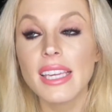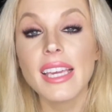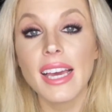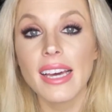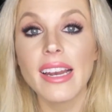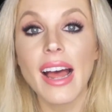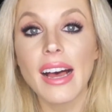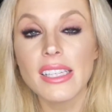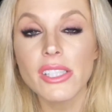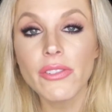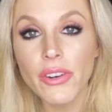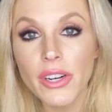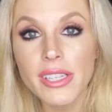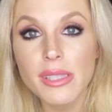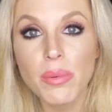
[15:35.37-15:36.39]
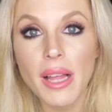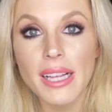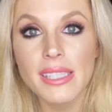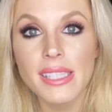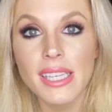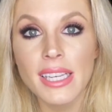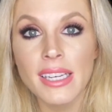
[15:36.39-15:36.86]
he had asked for his
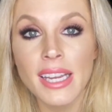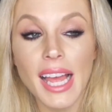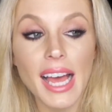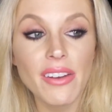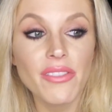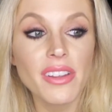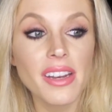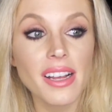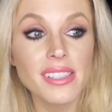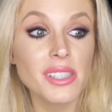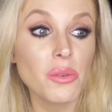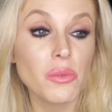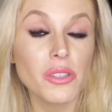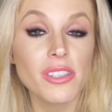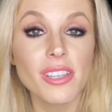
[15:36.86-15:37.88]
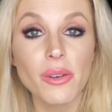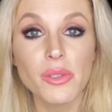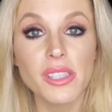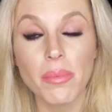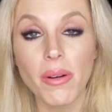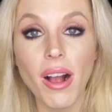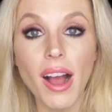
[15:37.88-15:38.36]
blessing, and Vanessa was so
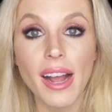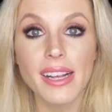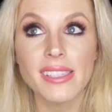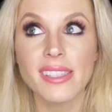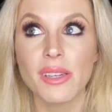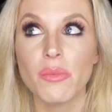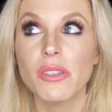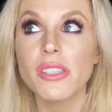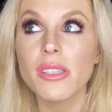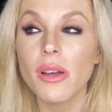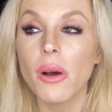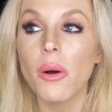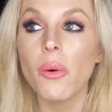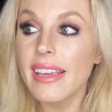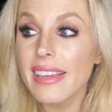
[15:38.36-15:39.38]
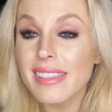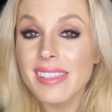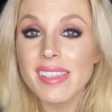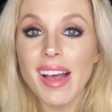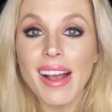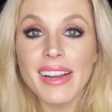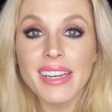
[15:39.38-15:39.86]
surprised and was so
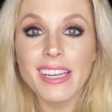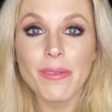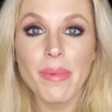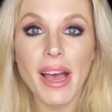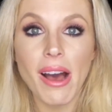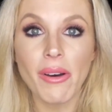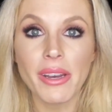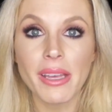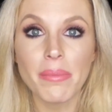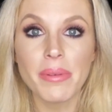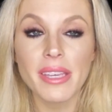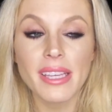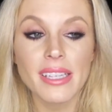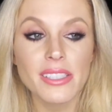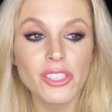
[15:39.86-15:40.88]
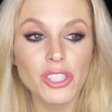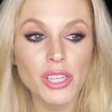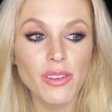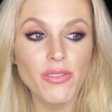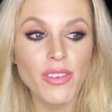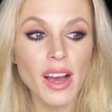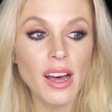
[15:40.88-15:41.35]
excited about it because
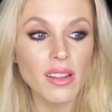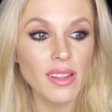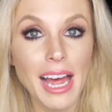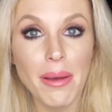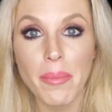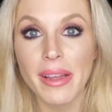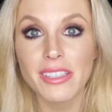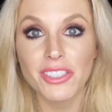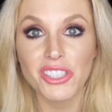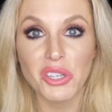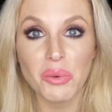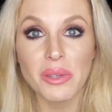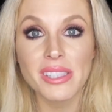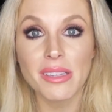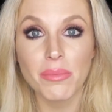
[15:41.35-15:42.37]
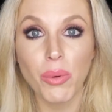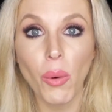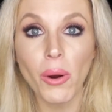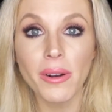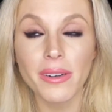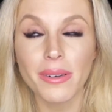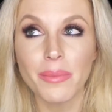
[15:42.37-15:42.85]
she felt that meant she was
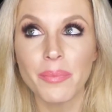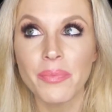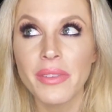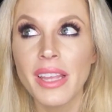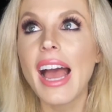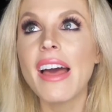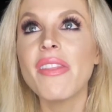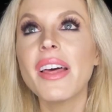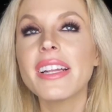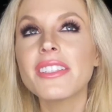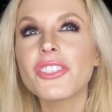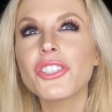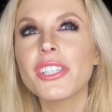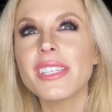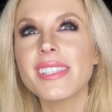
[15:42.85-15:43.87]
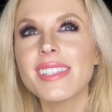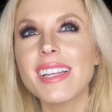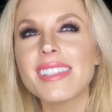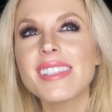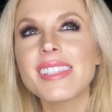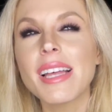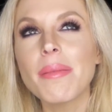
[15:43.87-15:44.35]
important. And then she
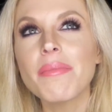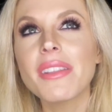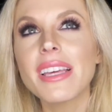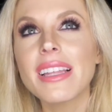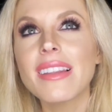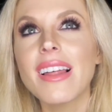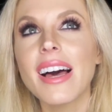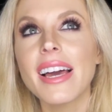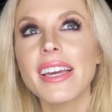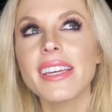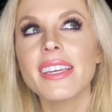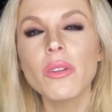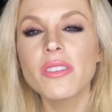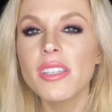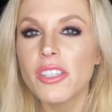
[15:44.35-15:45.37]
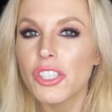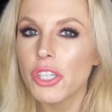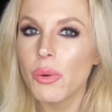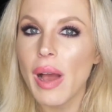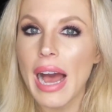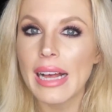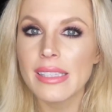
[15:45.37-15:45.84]
said something like, well, did
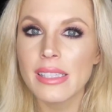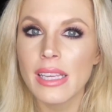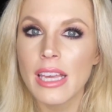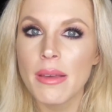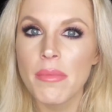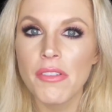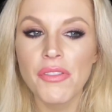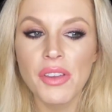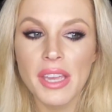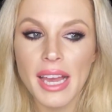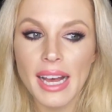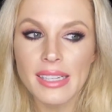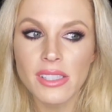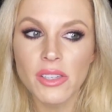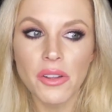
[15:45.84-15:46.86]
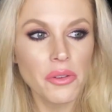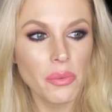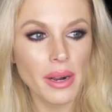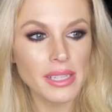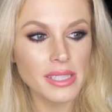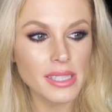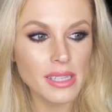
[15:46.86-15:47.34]
you ask him if he asked all the
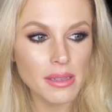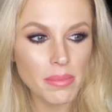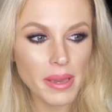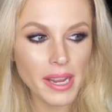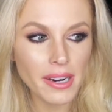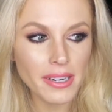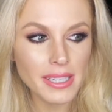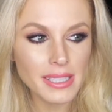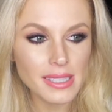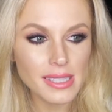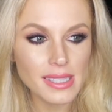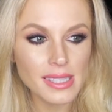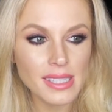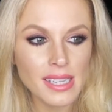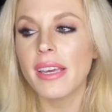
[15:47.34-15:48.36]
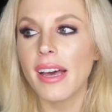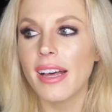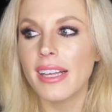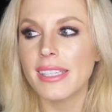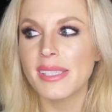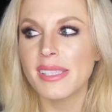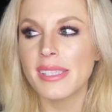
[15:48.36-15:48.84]
rest of the parents?
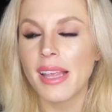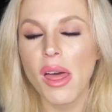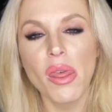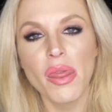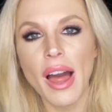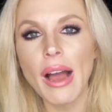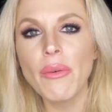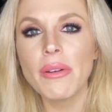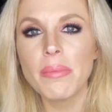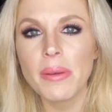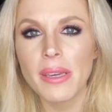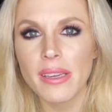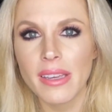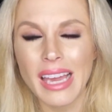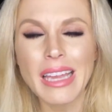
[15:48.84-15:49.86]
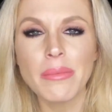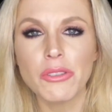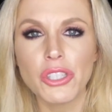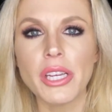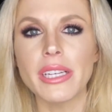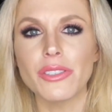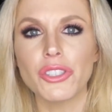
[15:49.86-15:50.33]
Because that would be a game
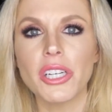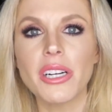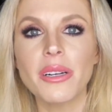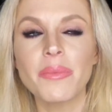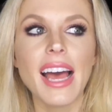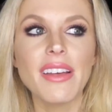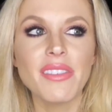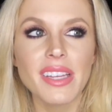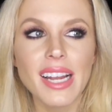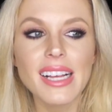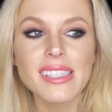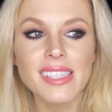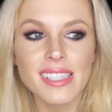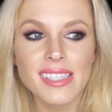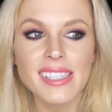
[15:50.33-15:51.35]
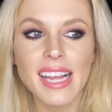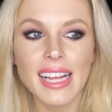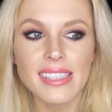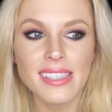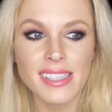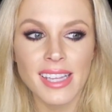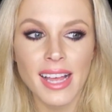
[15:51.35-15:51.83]
changer. And Vanessa's
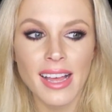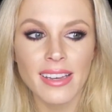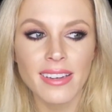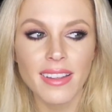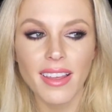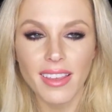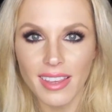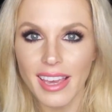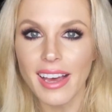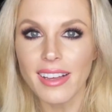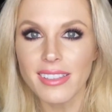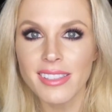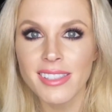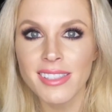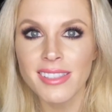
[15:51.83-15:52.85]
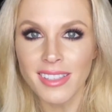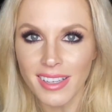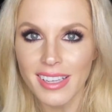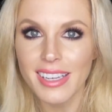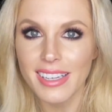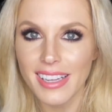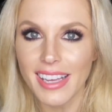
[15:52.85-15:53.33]
dad said, yes,
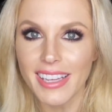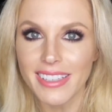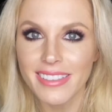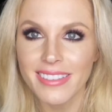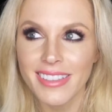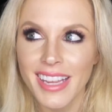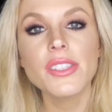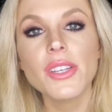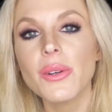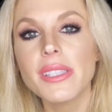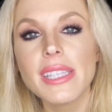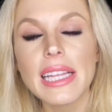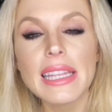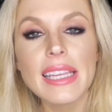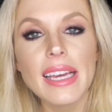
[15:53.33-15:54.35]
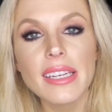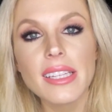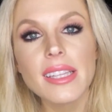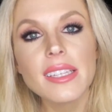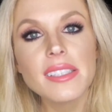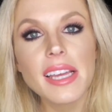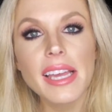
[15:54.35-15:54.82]
he did. So it's at the end
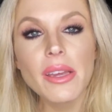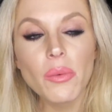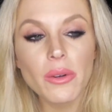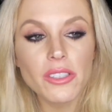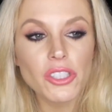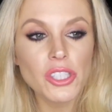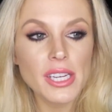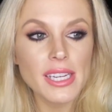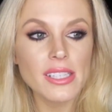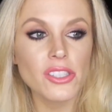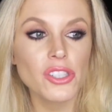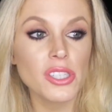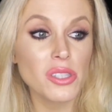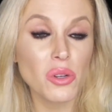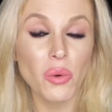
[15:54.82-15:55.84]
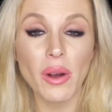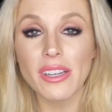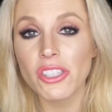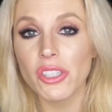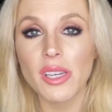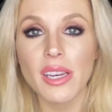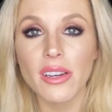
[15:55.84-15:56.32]
of the date where she's just
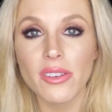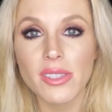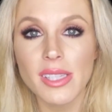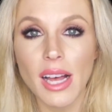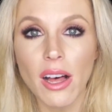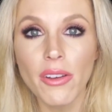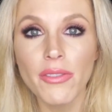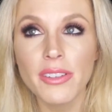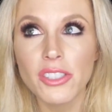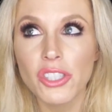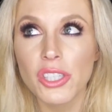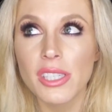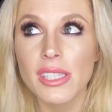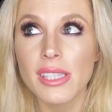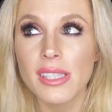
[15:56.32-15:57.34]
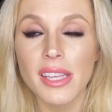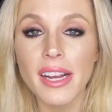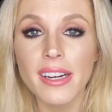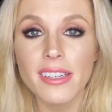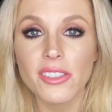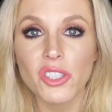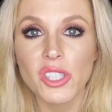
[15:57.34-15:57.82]
questioning herself and she's
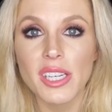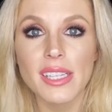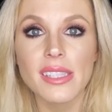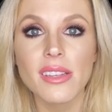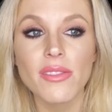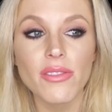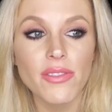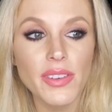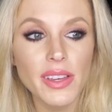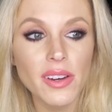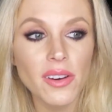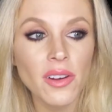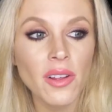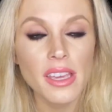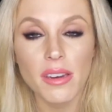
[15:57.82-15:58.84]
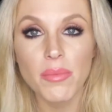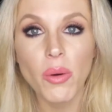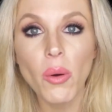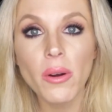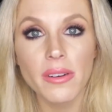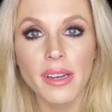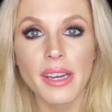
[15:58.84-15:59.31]
scared. She doesn't feel
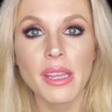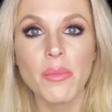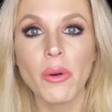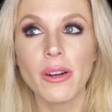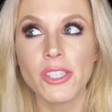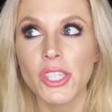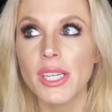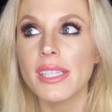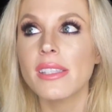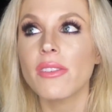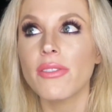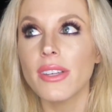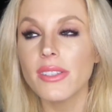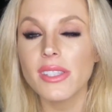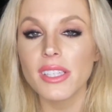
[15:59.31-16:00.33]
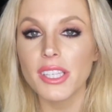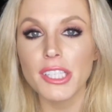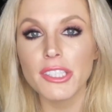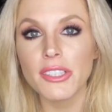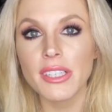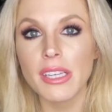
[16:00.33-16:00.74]
important anymore. She doesn't feel secure